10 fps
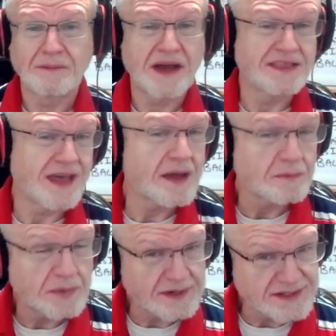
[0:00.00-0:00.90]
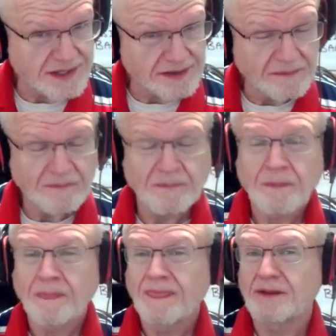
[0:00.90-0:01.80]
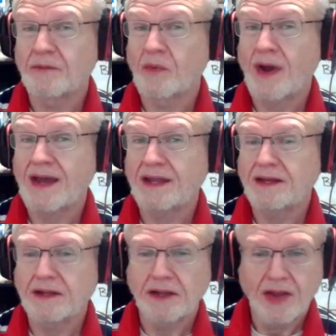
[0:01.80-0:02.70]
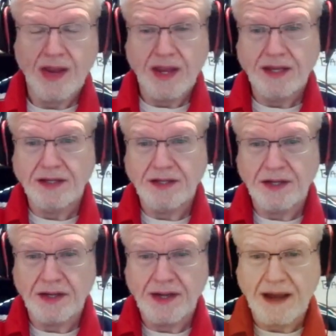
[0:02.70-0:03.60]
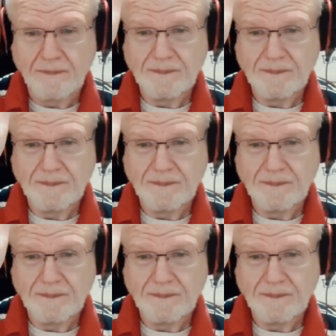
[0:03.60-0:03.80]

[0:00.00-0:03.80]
by that person right now.